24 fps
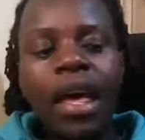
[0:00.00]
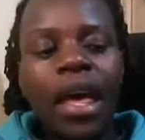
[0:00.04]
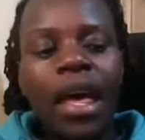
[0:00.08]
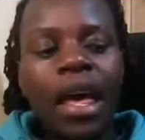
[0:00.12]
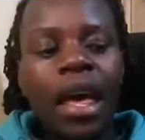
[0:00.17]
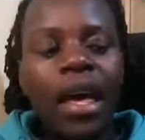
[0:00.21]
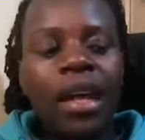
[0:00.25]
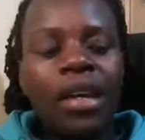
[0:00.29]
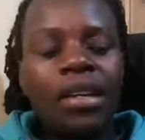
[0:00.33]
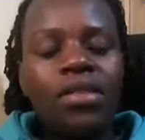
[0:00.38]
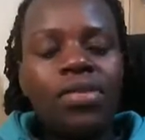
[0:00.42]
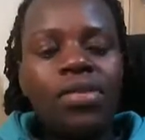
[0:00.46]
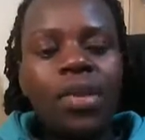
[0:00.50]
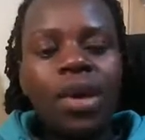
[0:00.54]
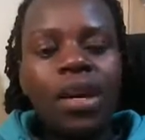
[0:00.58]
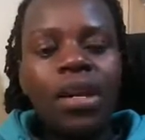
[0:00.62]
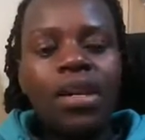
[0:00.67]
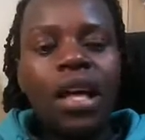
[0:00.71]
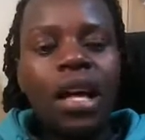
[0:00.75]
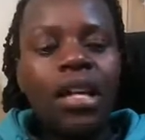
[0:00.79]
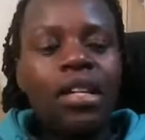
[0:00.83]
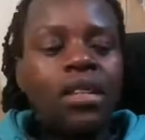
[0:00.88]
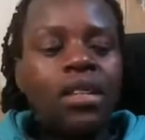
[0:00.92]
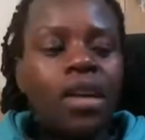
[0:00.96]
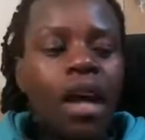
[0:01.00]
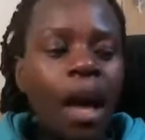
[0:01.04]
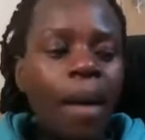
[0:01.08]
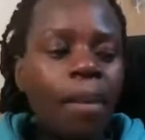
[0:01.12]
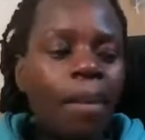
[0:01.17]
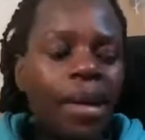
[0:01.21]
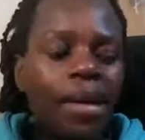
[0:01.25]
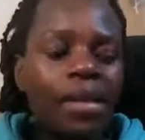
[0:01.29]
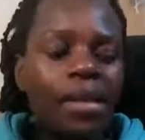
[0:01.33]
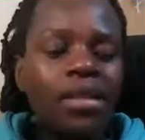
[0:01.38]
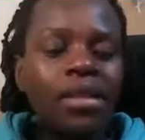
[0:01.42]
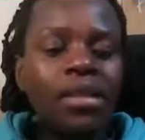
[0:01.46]
And when that
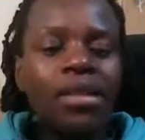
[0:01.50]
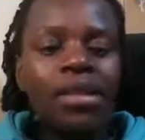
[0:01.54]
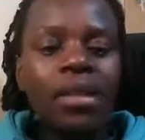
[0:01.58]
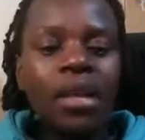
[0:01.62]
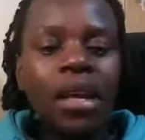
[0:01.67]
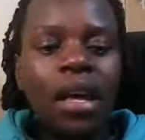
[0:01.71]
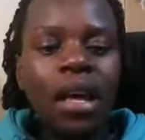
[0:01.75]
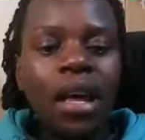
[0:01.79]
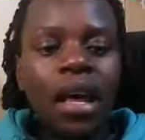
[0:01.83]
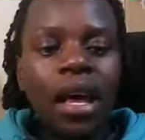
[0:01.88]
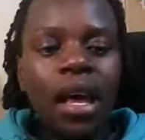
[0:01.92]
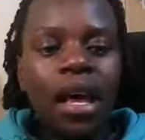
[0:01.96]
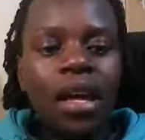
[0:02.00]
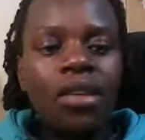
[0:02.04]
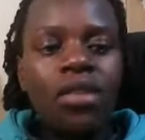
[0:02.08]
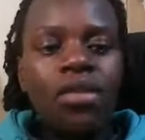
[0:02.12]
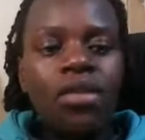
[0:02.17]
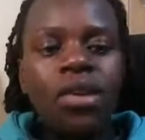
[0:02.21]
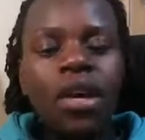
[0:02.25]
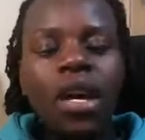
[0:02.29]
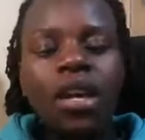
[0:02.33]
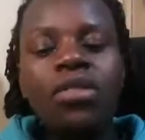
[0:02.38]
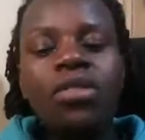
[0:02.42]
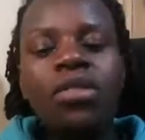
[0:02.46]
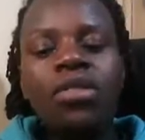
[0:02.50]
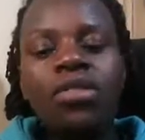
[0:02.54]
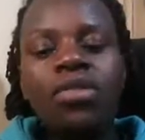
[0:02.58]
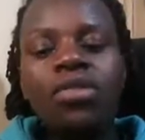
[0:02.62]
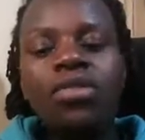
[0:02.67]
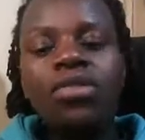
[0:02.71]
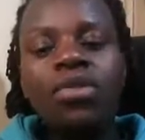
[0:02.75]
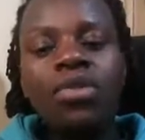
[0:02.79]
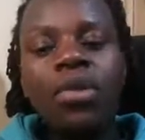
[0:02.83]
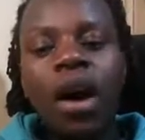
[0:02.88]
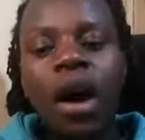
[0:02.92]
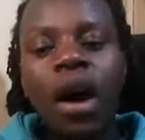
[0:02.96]
happens, and you can
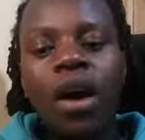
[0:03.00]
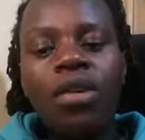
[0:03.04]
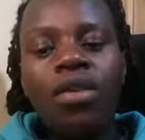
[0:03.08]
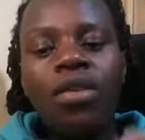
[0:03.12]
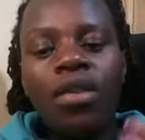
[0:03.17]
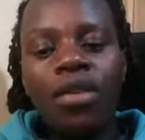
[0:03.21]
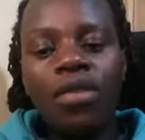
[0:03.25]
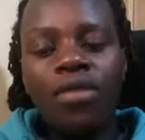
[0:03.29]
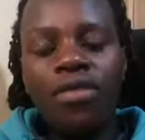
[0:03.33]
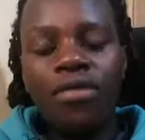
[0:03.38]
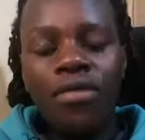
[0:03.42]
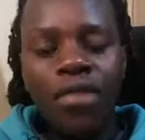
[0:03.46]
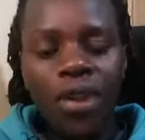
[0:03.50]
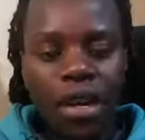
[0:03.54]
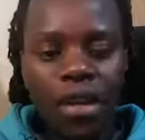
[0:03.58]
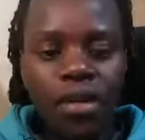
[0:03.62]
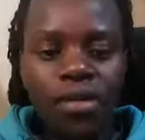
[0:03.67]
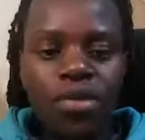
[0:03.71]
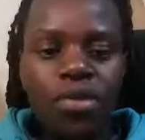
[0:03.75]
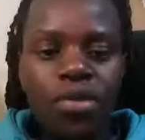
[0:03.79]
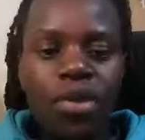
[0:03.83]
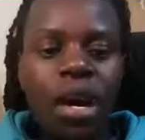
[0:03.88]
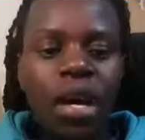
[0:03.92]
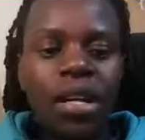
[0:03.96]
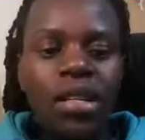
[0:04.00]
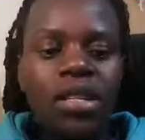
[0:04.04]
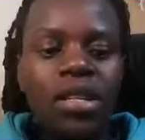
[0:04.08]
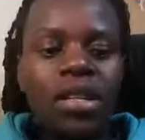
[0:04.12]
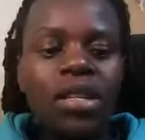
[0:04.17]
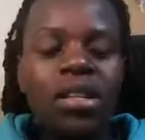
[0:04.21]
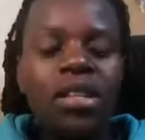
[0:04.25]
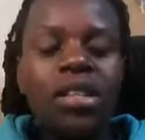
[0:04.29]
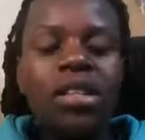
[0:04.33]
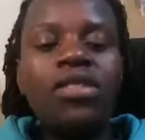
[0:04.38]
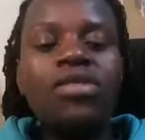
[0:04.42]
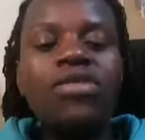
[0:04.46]
control how often you're
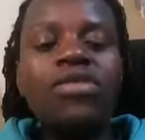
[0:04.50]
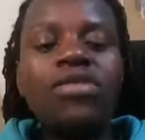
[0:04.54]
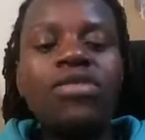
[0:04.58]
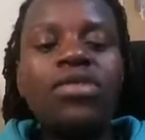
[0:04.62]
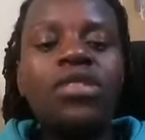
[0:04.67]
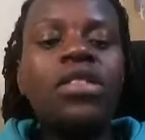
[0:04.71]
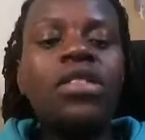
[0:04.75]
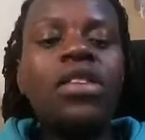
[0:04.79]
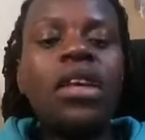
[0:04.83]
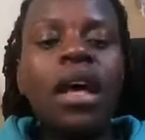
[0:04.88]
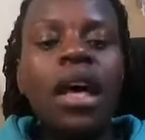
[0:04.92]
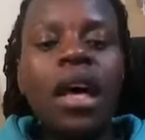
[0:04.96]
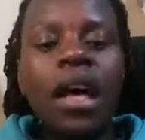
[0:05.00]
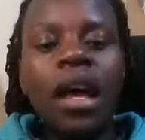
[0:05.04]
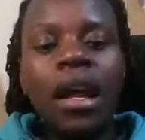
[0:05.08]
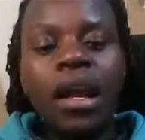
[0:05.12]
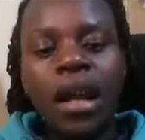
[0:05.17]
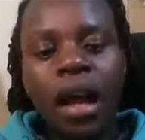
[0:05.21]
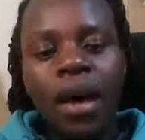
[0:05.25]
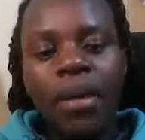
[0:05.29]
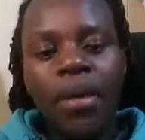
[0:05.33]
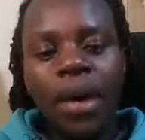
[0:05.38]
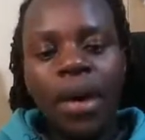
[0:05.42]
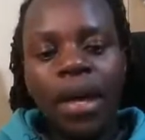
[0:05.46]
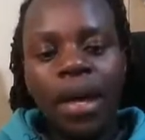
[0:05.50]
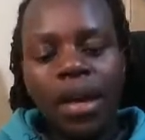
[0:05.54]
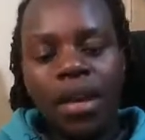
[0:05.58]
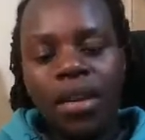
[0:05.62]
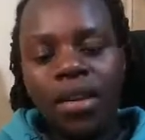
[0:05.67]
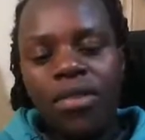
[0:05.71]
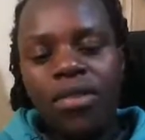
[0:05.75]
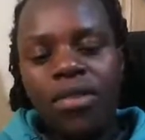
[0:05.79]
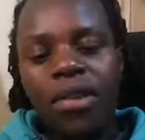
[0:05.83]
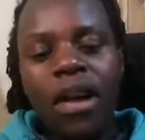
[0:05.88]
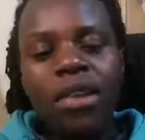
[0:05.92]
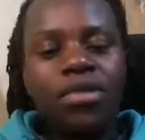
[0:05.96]
eating these foods, now I can
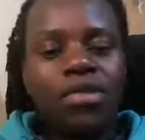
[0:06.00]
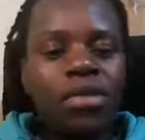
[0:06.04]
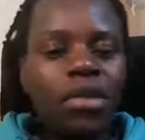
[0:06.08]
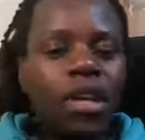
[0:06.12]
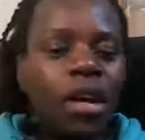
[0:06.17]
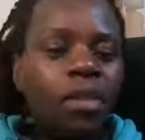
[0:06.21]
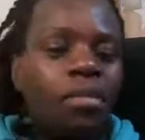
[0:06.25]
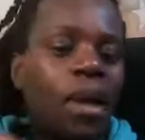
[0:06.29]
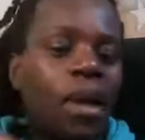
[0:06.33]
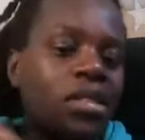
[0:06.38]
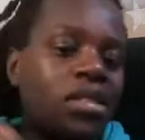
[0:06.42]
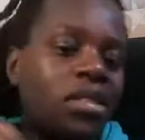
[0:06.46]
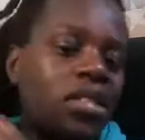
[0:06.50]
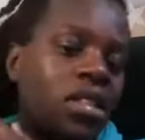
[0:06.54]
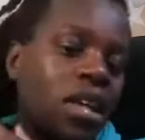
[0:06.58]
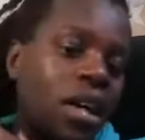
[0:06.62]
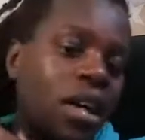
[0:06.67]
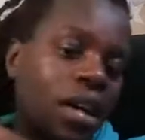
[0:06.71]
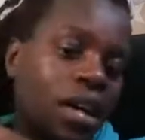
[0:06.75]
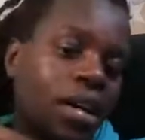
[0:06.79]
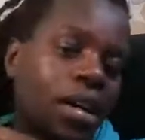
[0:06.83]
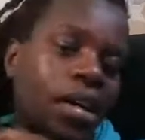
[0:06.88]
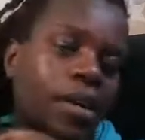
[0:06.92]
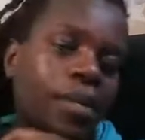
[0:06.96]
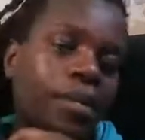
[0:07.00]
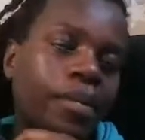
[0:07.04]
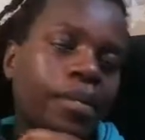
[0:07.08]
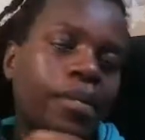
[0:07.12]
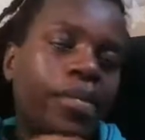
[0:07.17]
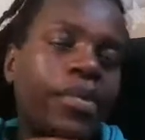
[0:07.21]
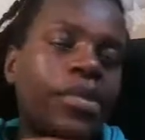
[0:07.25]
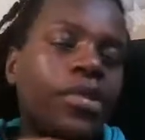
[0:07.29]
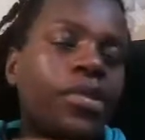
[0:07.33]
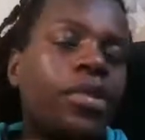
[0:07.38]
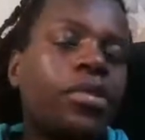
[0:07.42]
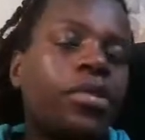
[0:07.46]
refer to them as junk.
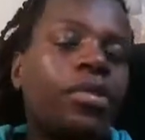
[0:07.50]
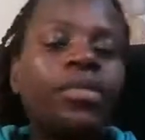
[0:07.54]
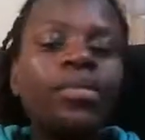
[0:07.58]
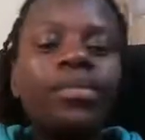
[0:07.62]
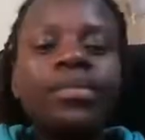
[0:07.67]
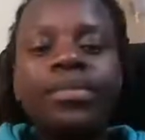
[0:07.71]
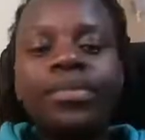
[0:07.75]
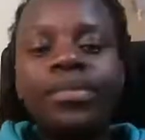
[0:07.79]
So